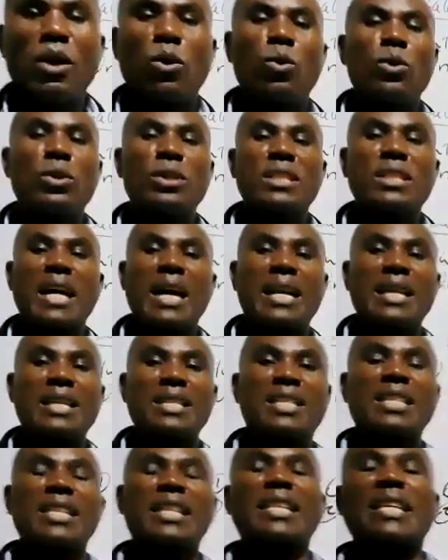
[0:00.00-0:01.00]
The goods are
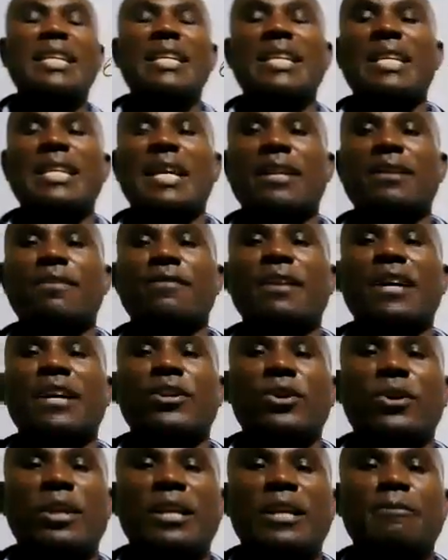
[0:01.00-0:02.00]
still in the
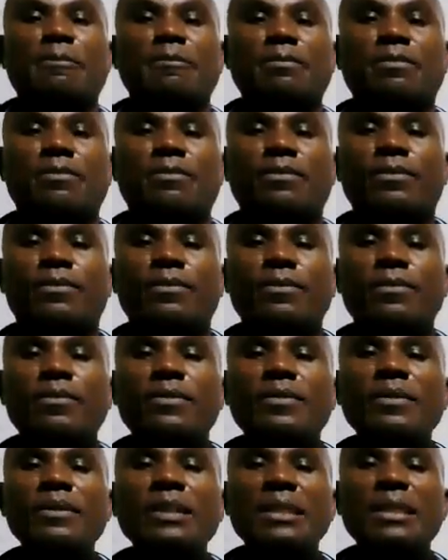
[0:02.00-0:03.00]
inventory.
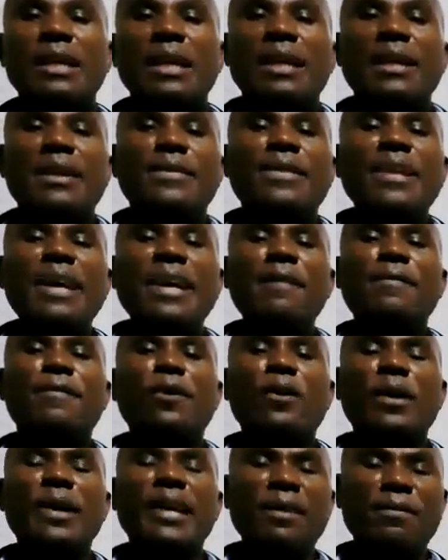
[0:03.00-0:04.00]

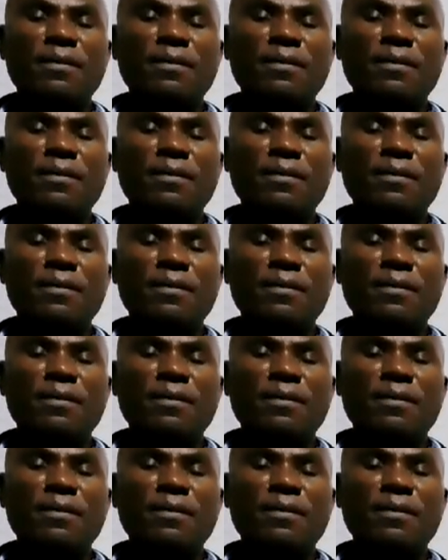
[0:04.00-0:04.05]
Therefore,